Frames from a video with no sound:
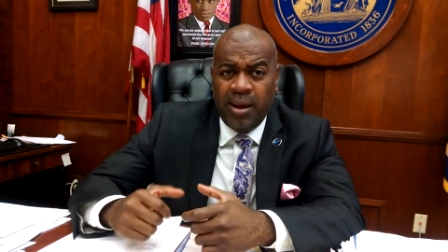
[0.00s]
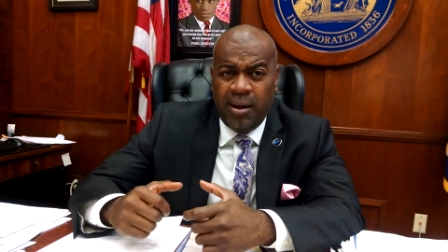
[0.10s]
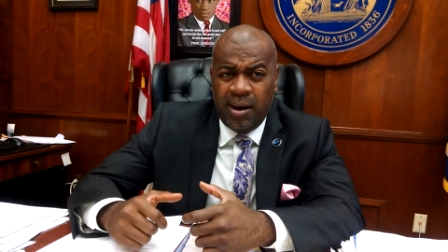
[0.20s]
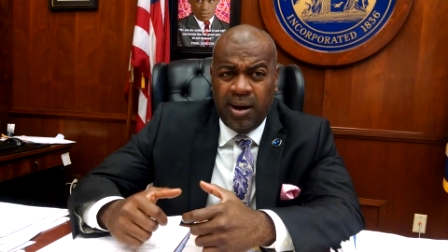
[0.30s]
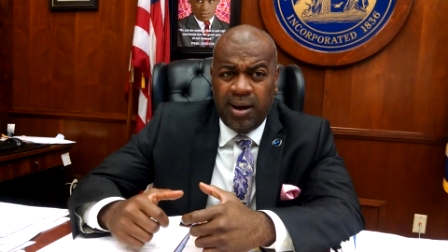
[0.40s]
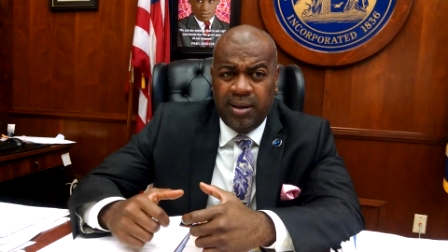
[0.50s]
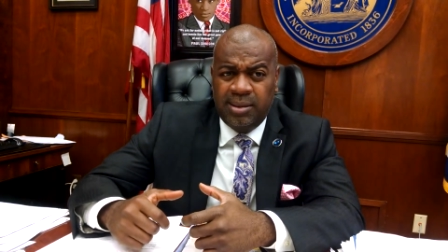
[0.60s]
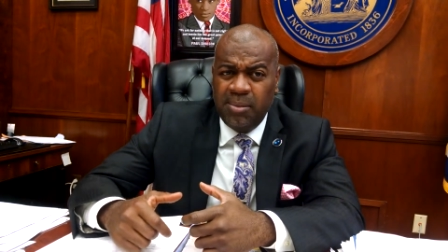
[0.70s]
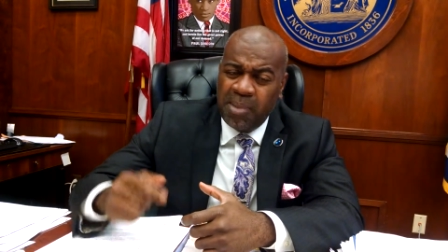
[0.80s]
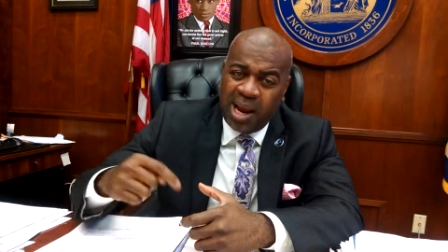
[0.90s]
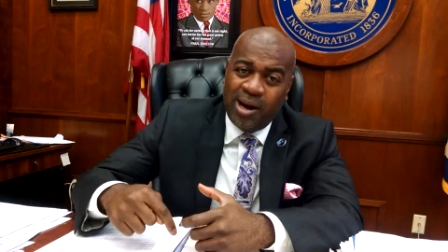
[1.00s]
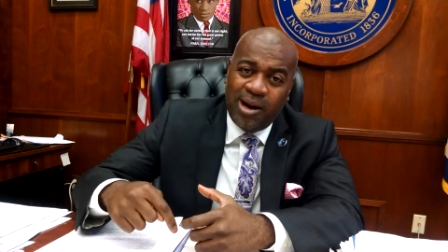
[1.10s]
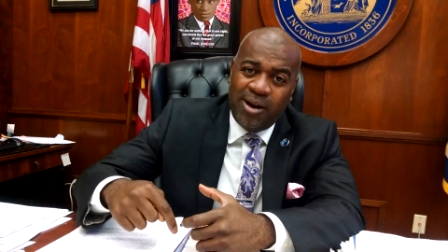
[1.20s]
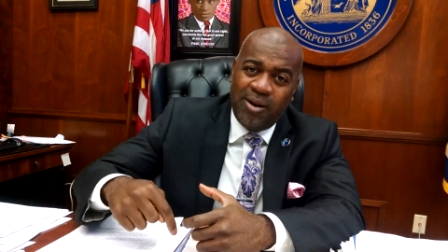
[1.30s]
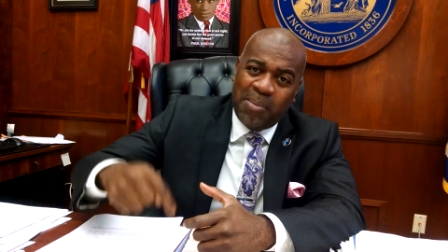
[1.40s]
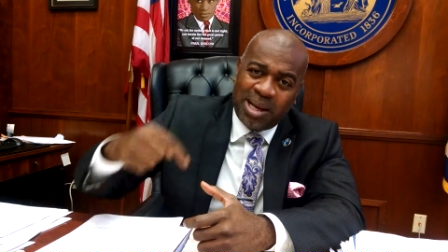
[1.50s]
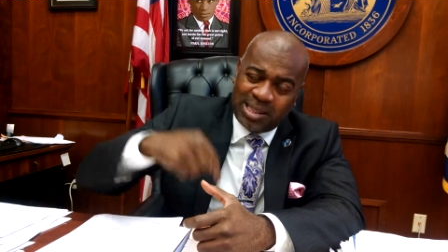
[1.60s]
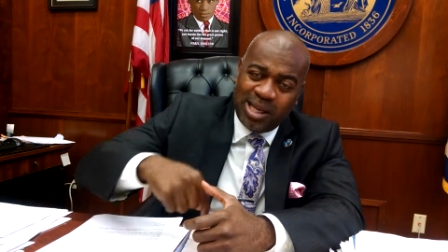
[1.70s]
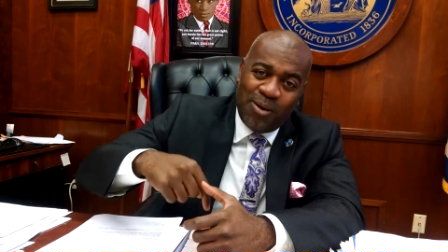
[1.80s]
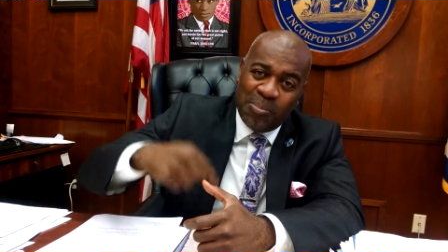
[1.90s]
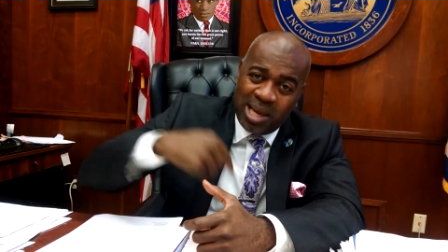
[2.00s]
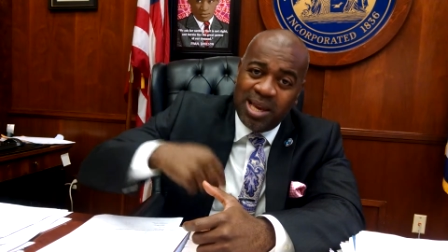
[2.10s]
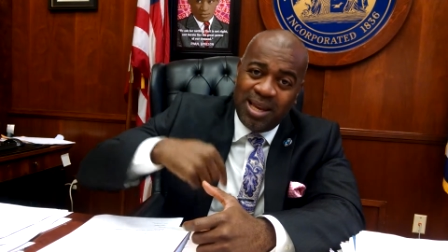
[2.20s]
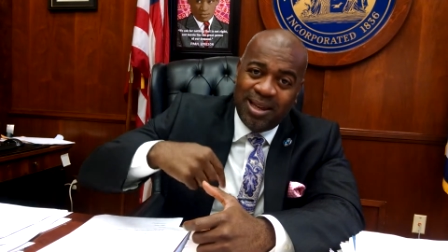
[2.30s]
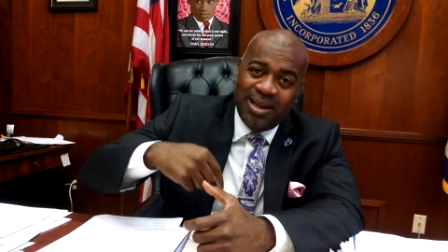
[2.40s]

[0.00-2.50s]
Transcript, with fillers: Uh, the mayor, myself, me,